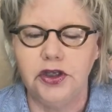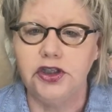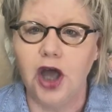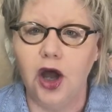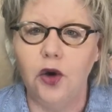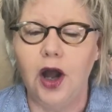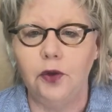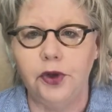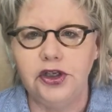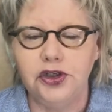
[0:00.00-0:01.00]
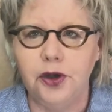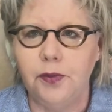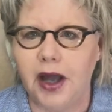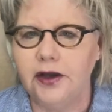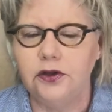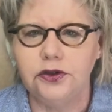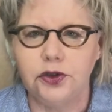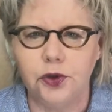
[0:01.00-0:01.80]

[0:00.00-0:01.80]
So I went to a Michael's,